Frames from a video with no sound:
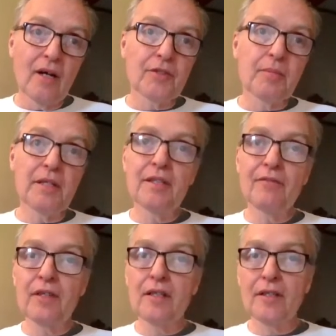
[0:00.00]
how it's been a
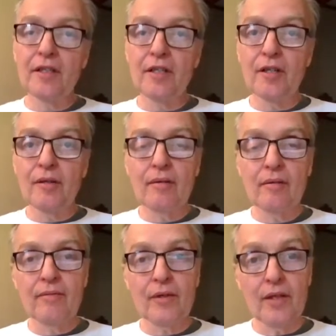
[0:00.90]
difficult year
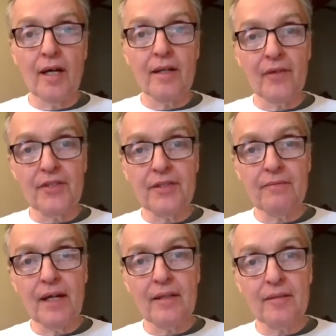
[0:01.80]
for a lot of us,
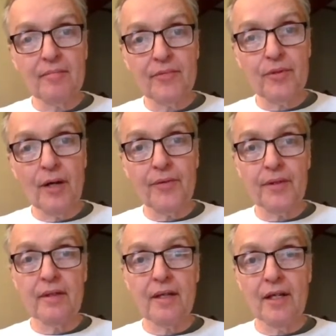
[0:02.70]
in fact,
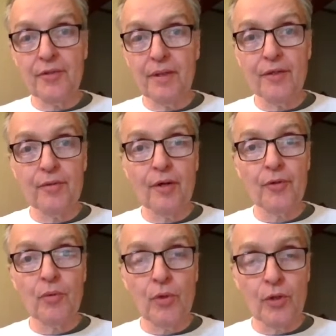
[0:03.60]
throughout the country and
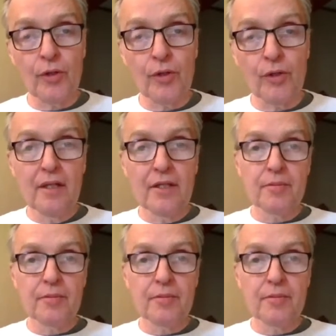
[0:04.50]
throughout the world,